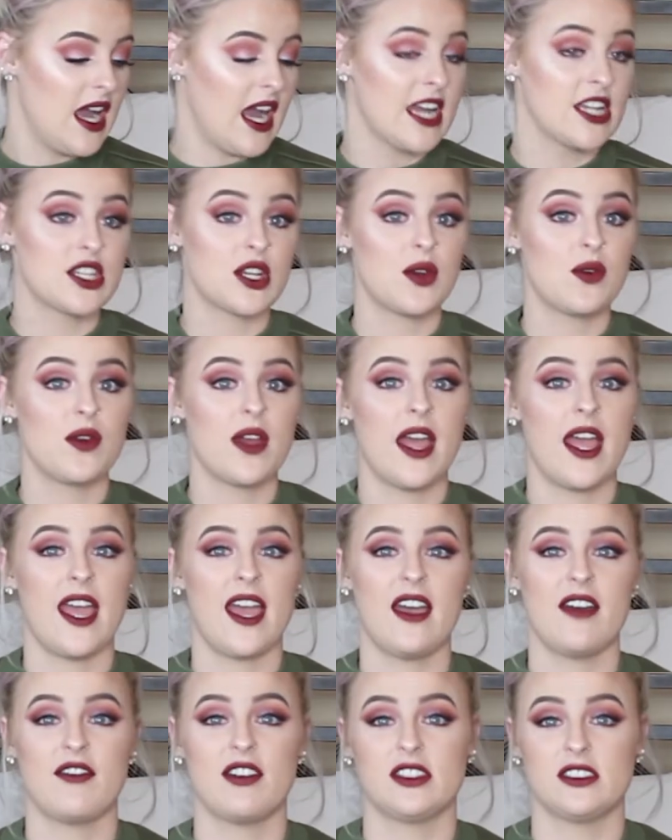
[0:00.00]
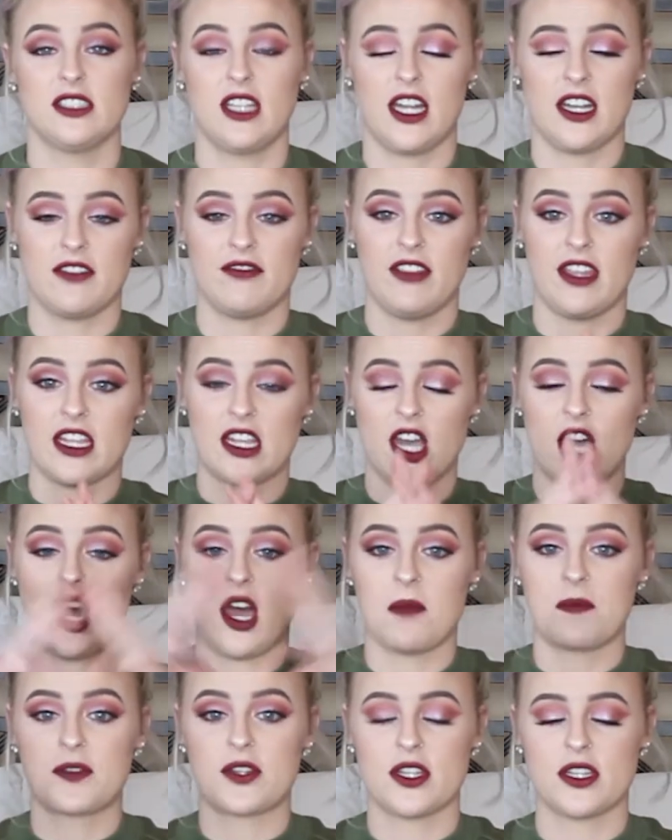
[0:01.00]
I don't have a lot of like
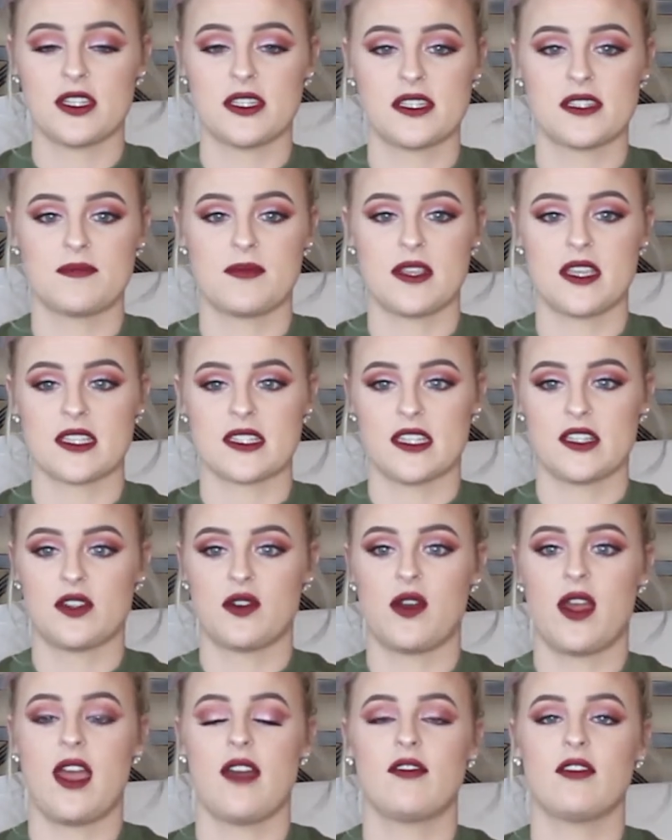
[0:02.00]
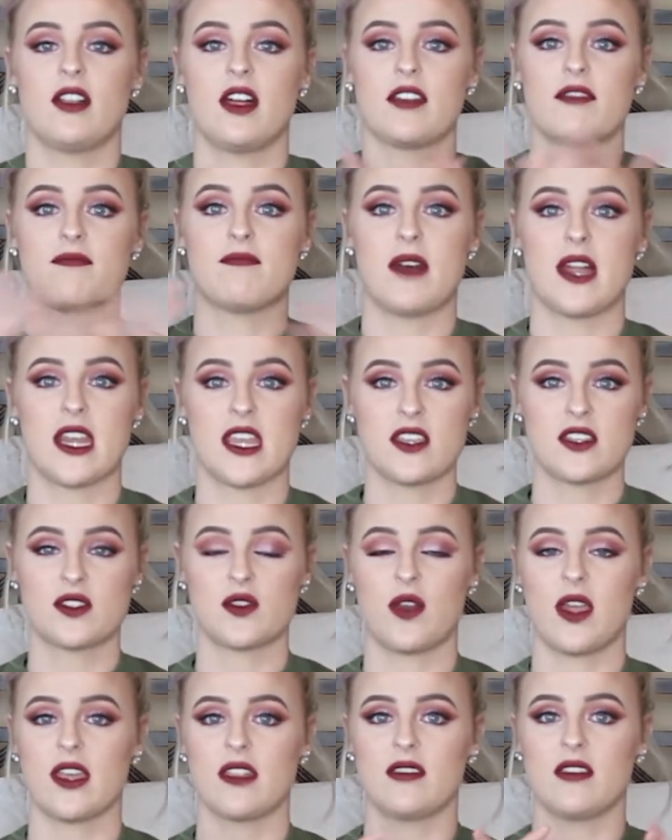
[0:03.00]
options because I don't have a lot of money,
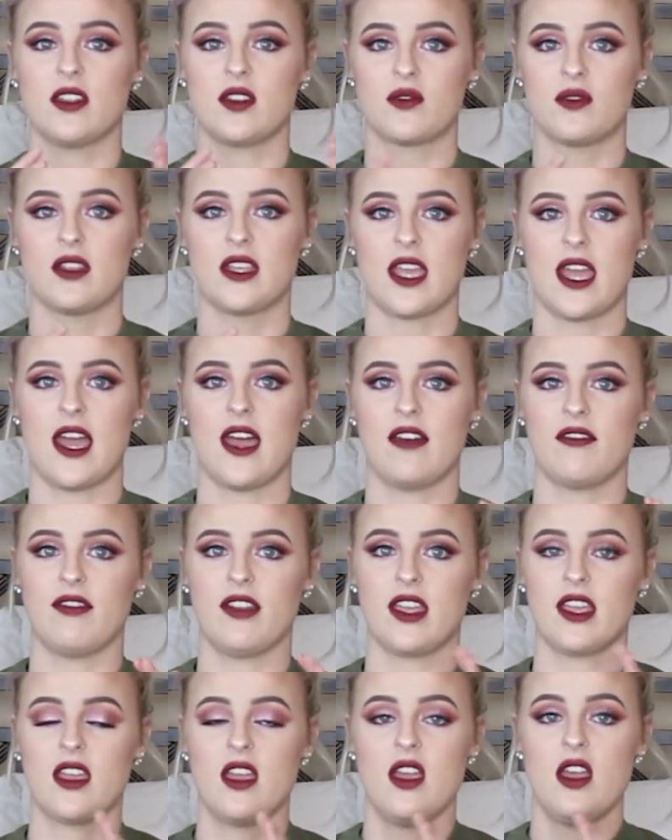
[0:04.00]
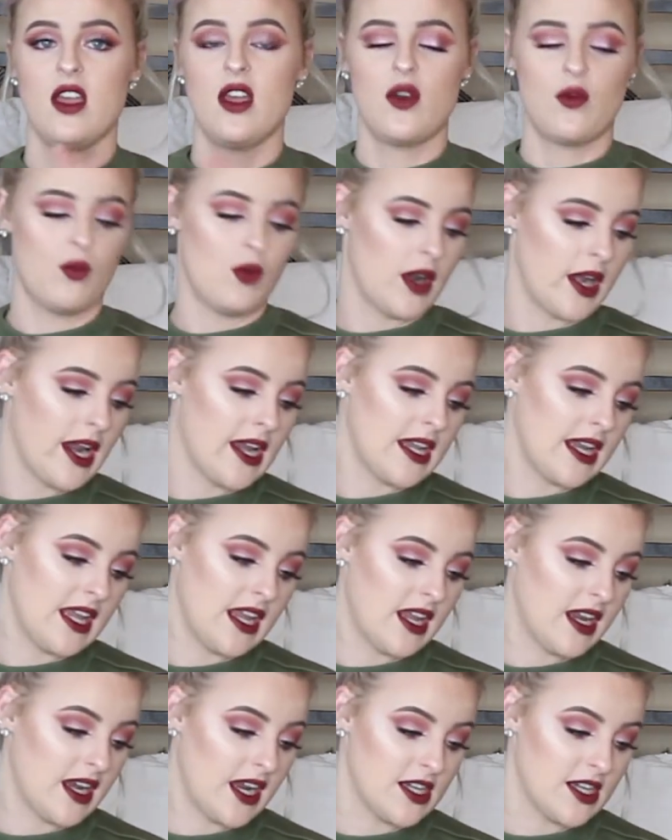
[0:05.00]
so I literally have like what I need.